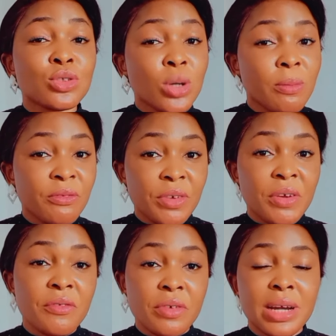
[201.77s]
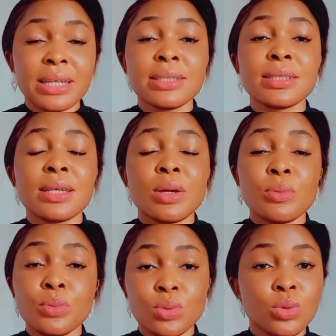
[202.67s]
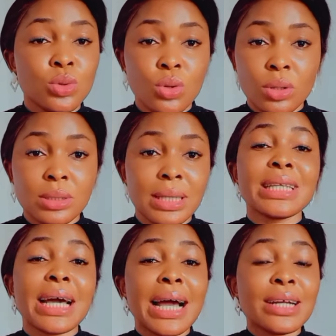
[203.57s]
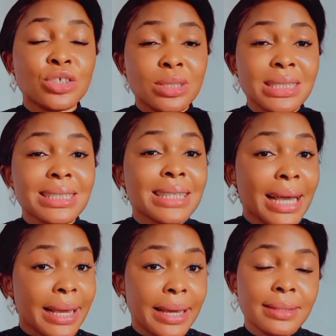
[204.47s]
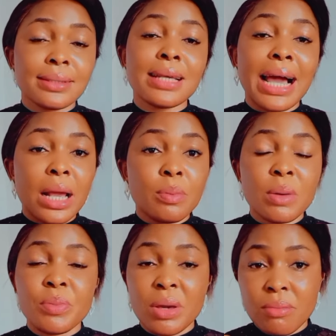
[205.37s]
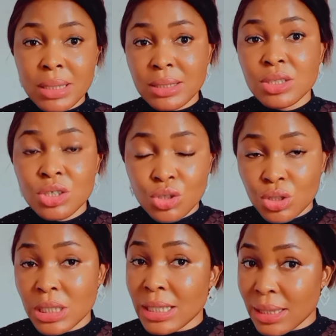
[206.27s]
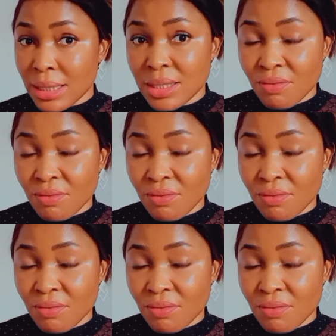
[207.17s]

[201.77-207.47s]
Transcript: top favorite products that actually targets hyperpigmentation in this